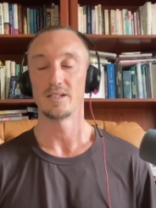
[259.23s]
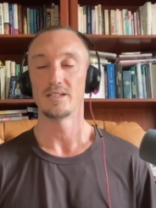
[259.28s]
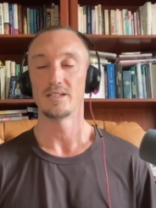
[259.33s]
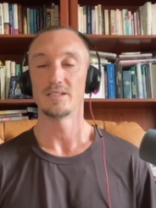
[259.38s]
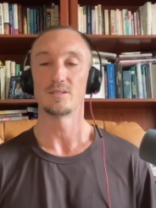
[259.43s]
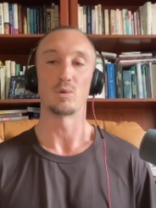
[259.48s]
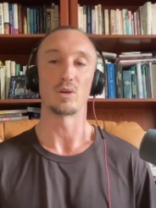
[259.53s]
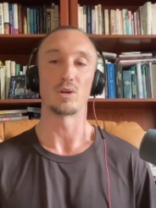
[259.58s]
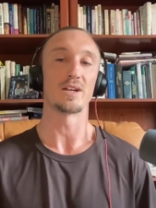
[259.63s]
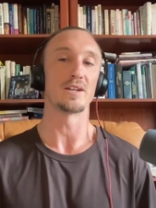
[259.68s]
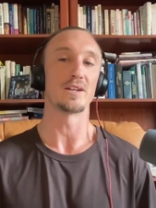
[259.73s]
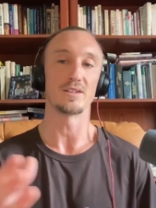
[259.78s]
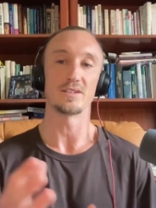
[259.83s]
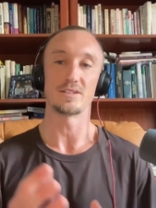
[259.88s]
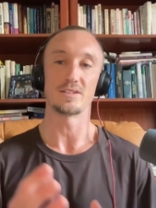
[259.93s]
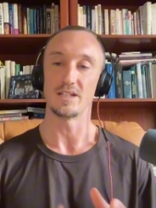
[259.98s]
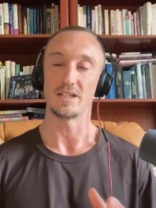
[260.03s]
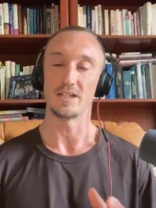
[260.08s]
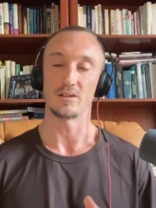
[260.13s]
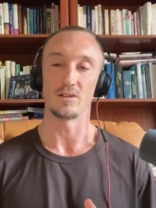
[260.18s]
It's bringing the
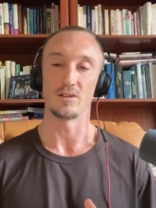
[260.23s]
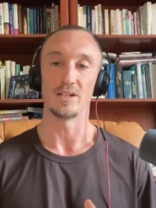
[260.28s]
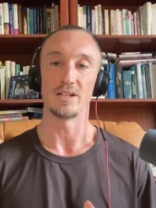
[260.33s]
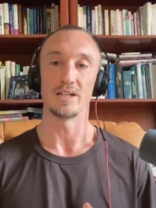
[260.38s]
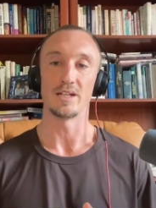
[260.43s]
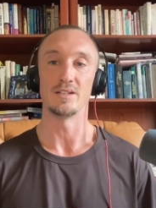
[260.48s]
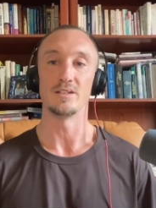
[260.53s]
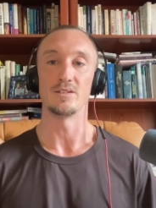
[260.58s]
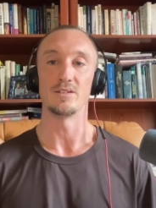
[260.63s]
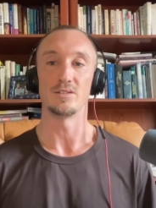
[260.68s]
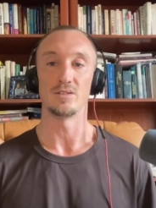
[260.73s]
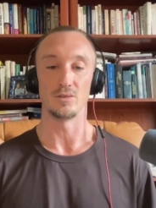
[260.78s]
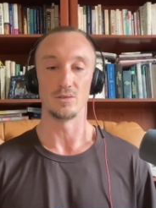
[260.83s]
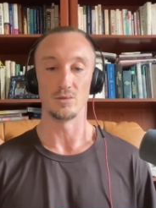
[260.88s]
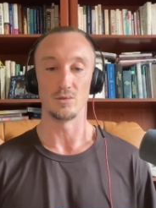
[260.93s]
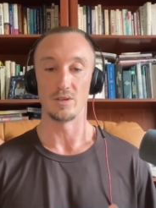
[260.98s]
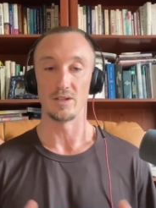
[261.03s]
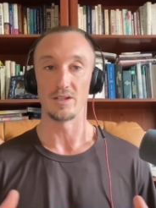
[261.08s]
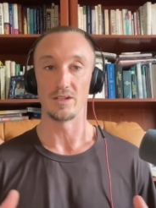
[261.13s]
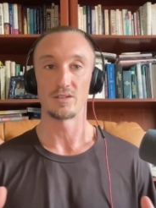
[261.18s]
sacred
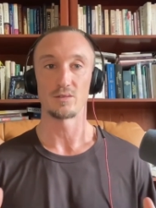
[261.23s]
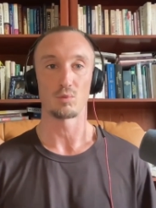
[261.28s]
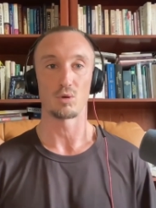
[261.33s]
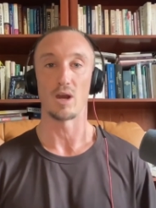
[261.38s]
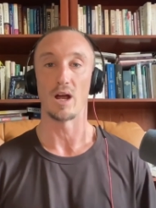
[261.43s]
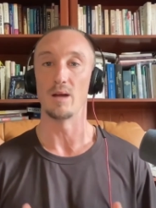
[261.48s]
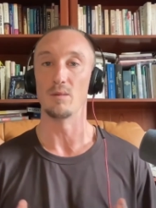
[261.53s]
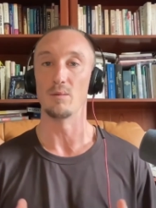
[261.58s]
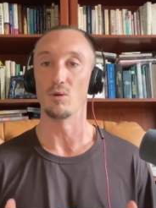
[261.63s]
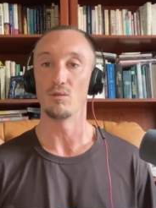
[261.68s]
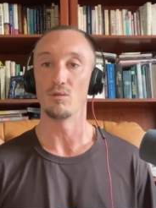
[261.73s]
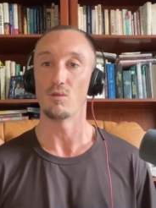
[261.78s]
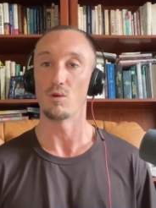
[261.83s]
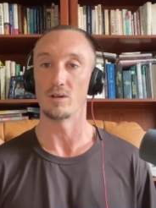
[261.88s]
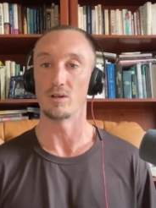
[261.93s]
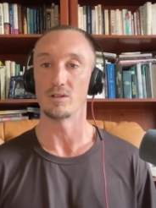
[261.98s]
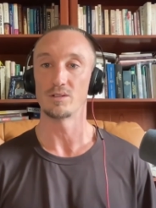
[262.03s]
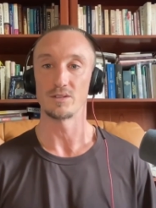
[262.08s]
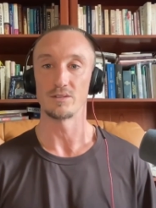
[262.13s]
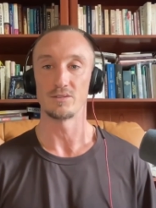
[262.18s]
into this primal
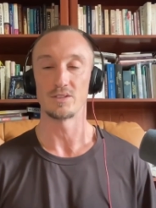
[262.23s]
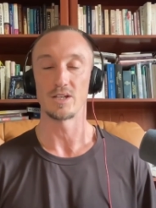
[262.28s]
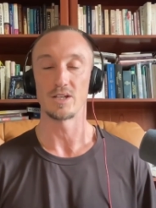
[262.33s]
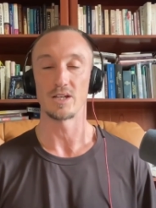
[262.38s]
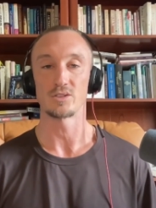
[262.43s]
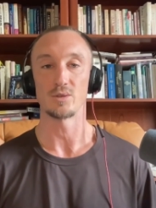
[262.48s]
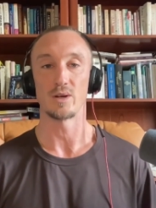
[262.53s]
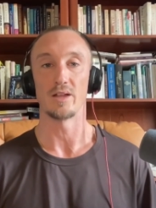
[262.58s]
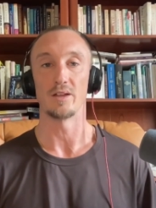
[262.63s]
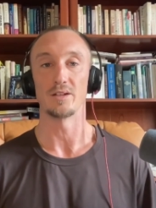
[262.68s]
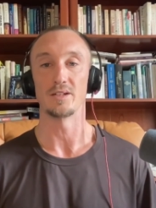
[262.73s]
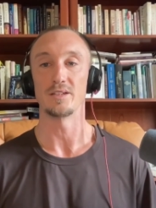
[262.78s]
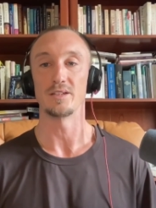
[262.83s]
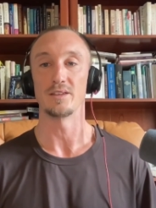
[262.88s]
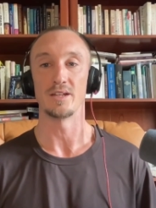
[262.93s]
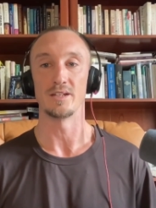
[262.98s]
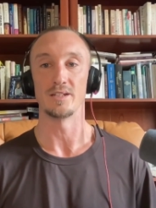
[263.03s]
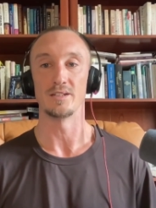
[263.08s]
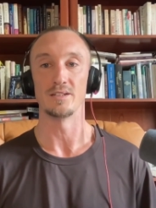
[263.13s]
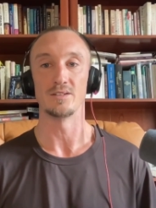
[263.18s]
force of sexuality
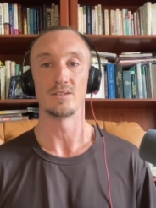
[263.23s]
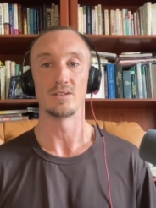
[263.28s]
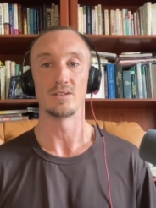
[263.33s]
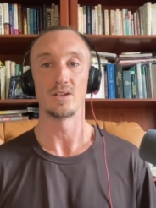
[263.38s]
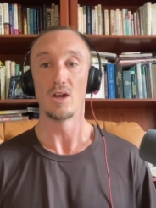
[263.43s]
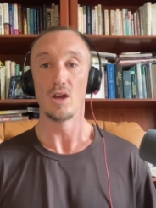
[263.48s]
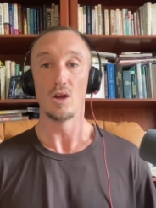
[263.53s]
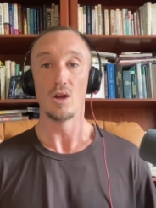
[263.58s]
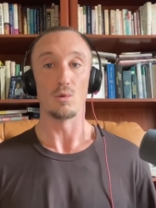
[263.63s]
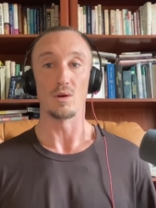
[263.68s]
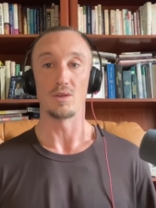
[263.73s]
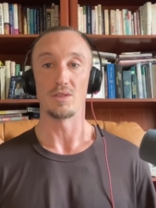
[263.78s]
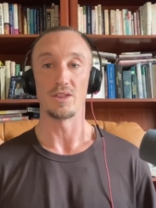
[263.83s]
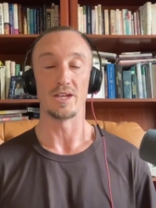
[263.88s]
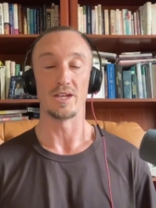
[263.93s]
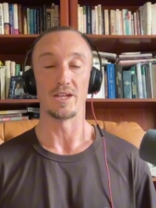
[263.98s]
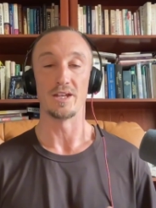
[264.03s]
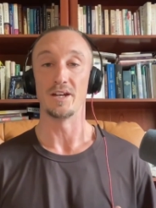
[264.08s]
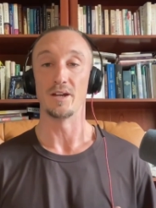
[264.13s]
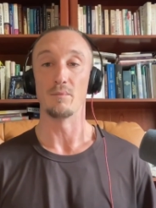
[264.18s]
that is
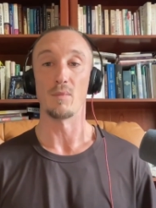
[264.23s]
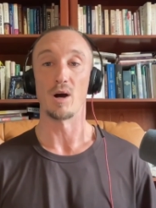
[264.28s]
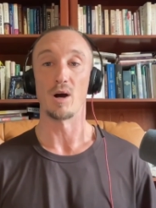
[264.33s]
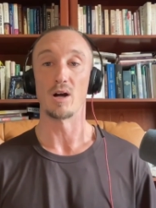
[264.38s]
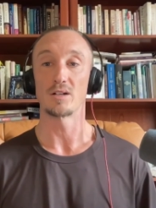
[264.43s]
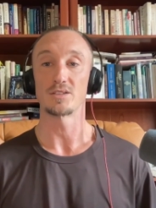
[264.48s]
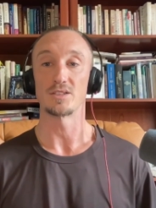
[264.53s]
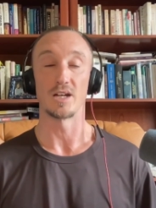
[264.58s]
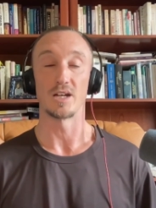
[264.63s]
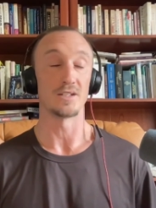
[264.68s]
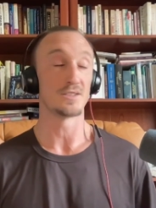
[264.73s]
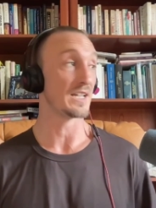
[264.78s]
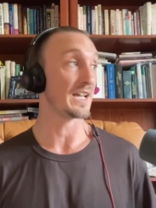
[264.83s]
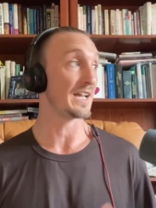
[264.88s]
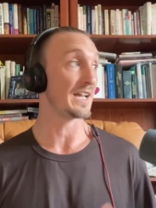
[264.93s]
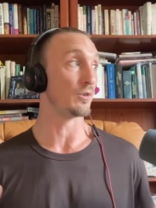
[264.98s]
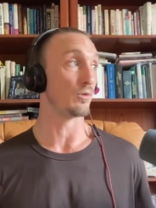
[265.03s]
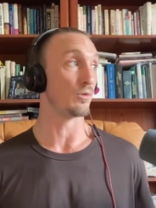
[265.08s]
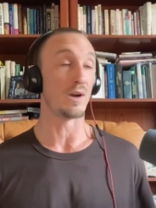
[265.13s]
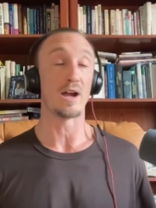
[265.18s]
within and amongst us
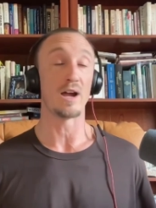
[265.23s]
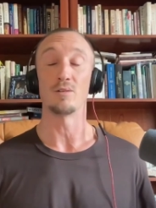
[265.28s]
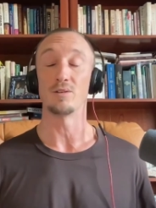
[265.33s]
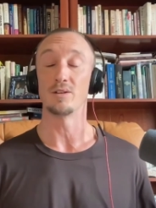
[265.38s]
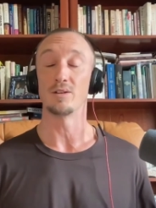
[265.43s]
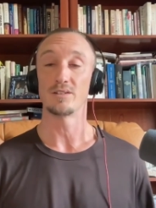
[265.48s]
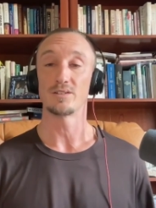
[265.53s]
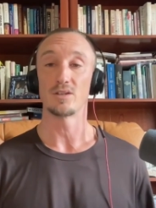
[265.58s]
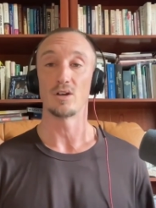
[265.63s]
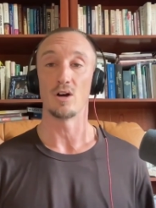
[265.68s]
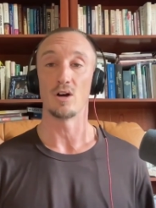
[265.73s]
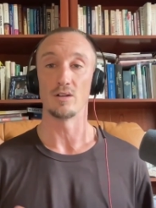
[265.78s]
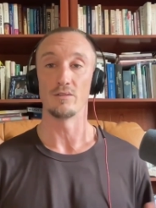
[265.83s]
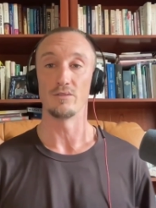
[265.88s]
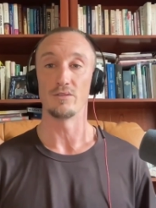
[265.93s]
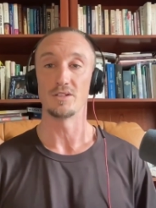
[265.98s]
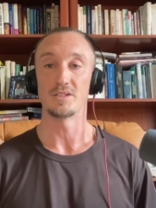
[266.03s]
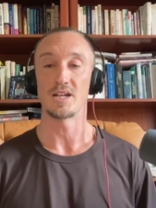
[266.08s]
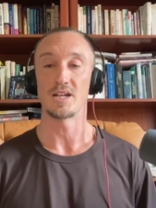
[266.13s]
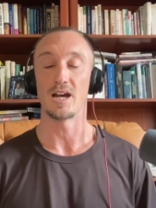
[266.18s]
and around us all
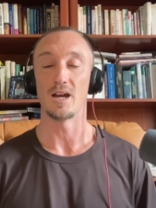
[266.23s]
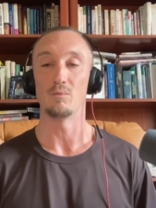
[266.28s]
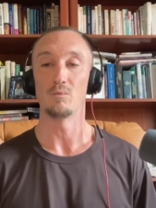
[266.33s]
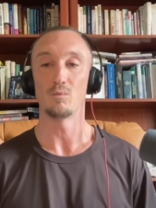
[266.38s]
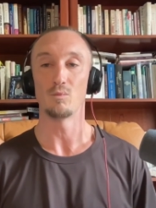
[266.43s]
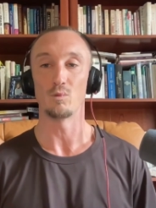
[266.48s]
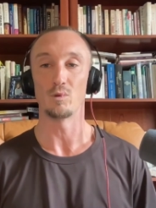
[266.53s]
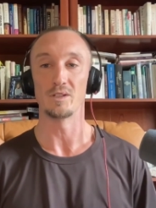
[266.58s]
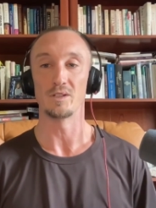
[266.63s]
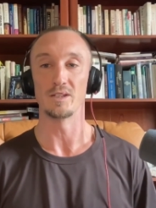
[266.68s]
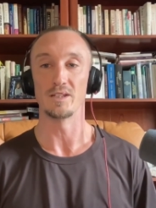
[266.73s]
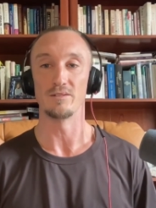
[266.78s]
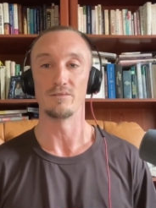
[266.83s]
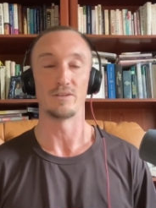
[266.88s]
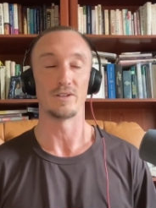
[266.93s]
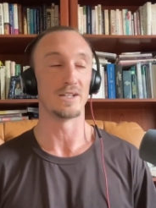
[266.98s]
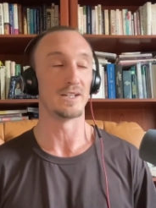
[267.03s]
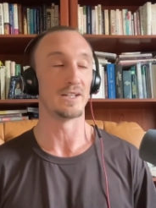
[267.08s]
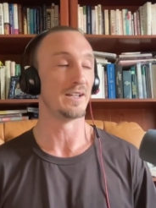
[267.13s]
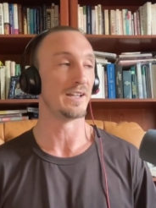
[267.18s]
of the time. We
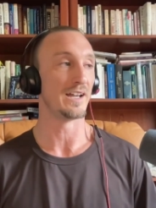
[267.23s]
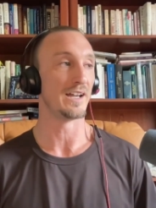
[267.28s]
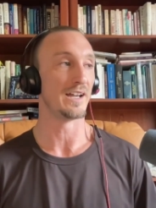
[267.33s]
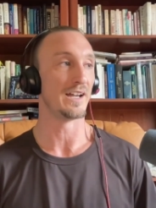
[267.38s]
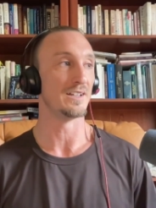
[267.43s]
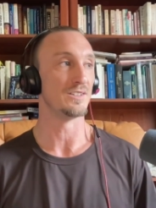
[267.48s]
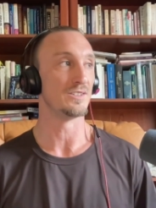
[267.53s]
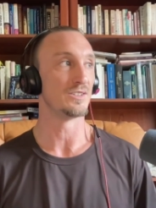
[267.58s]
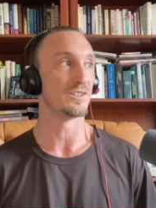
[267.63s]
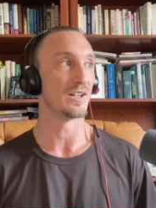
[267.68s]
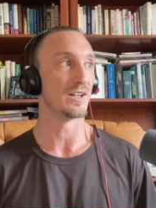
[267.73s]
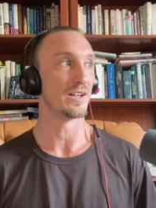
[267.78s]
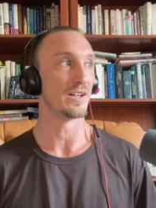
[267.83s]
live in, as